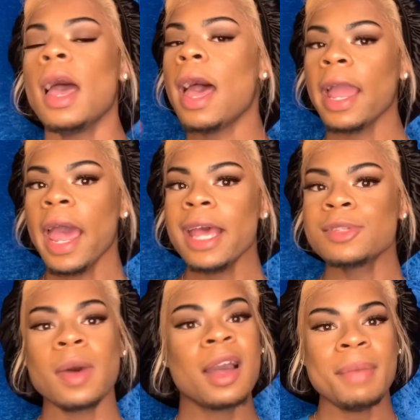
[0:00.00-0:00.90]
Hi
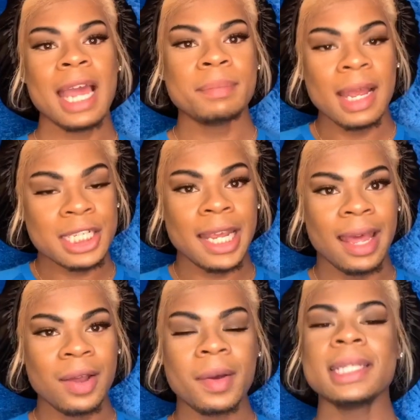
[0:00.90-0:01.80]
guys, welcome back to my
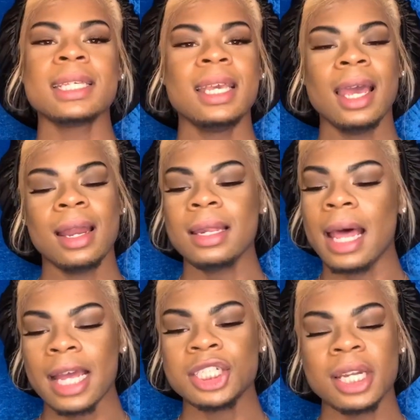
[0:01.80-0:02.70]
channel. It's Qionn
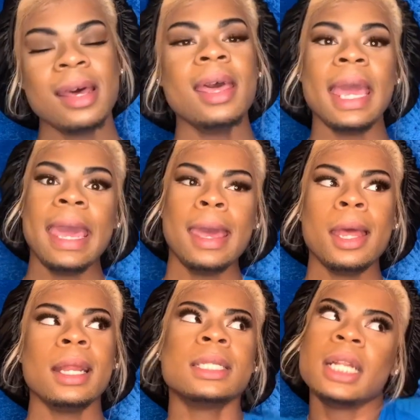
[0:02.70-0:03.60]
Elijah,
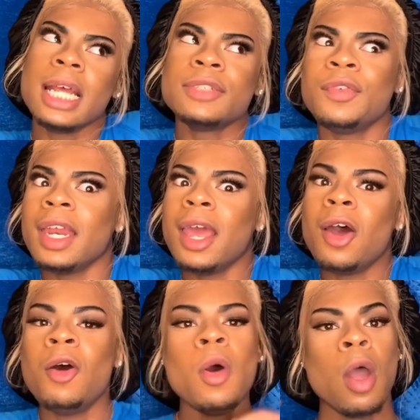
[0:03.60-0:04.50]
and in today's
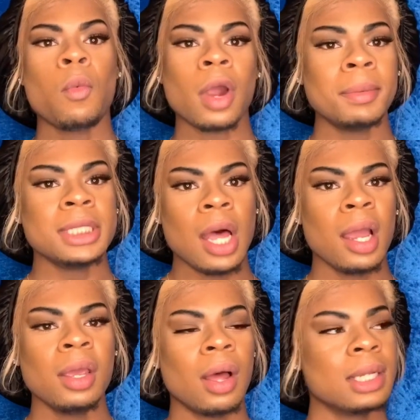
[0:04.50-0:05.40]
video, we're gonna be
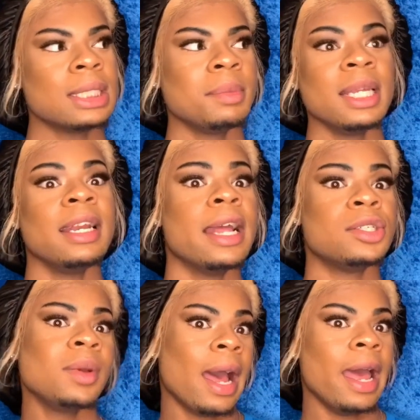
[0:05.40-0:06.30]
talking on something that
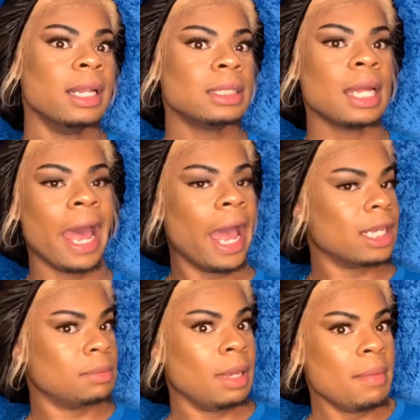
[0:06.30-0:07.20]
you guys
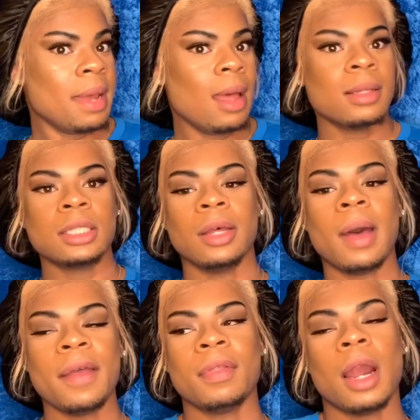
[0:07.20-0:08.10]
asked me about, so
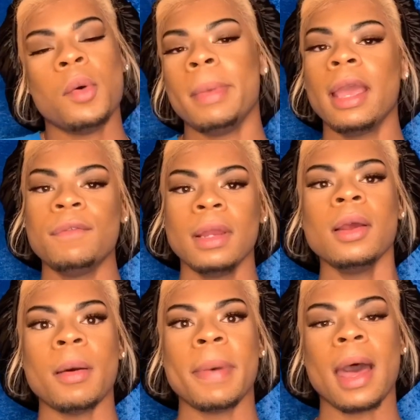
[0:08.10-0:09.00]
I thought I would make a
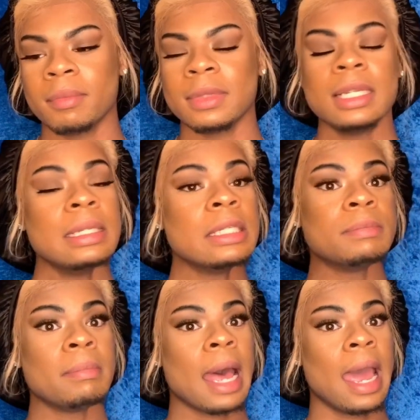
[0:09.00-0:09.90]
video about. This is
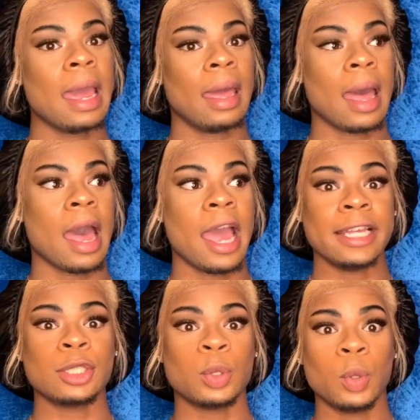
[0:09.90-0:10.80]
my high
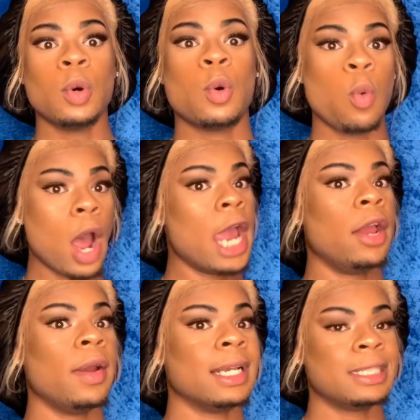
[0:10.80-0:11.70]
school
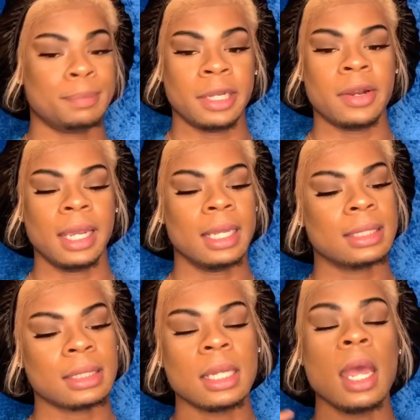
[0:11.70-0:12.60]
choir
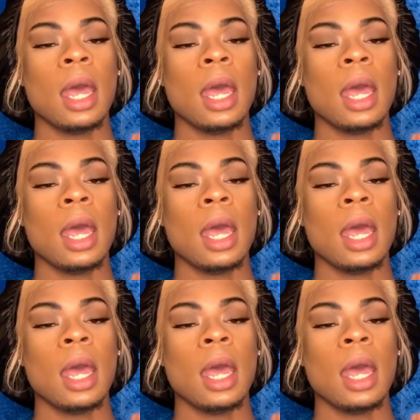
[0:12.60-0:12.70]
experience.